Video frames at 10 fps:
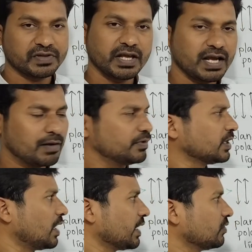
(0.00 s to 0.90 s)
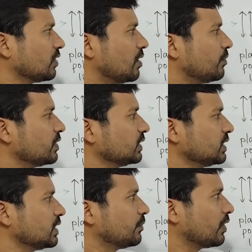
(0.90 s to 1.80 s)
any optical active compound,
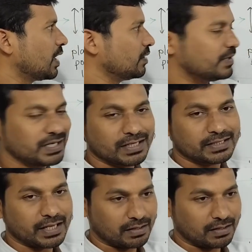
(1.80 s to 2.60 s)
this is polarimeter cell.